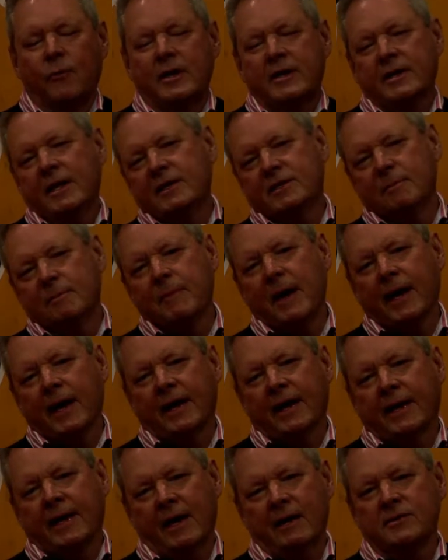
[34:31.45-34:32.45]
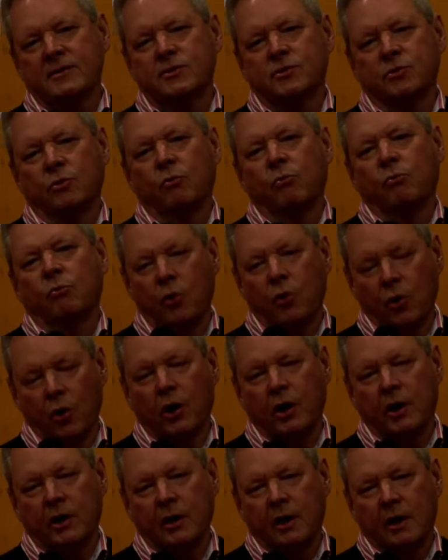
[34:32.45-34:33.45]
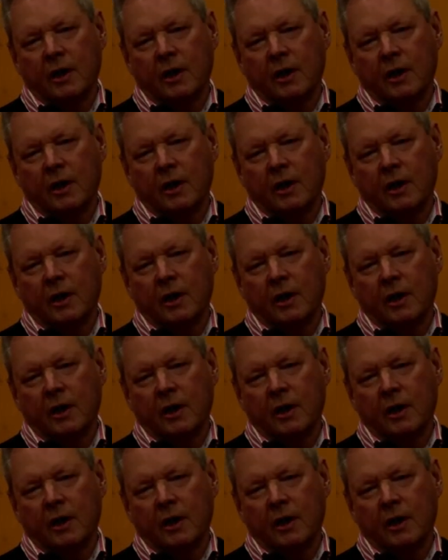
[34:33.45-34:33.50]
We need to make council work.